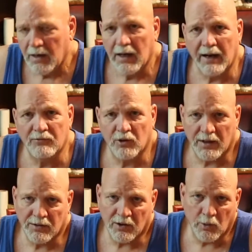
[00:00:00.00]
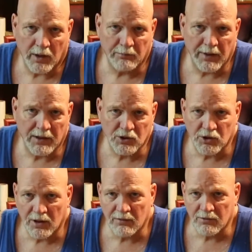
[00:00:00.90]
I've tried the Quick Bic
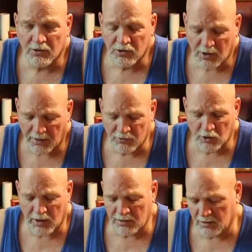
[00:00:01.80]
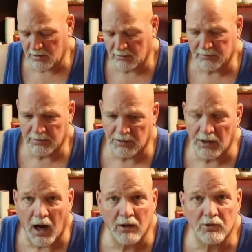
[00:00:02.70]
shavers, I've tried the
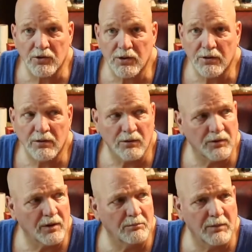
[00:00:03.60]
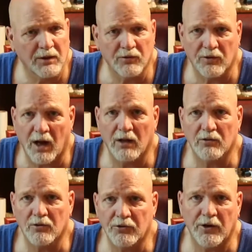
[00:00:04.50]
dollar, what's that, men's
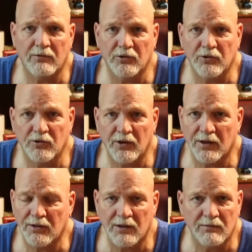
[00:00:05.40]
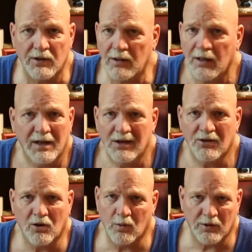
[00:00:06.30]
dollar shaver you see on TV.
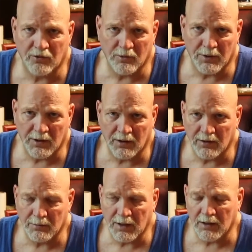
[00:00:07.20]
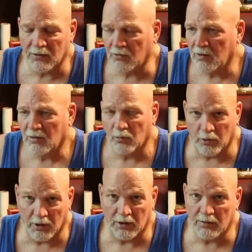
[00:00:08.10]
Don't waste your money on them guys.
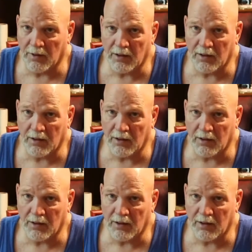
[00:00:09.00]
Really,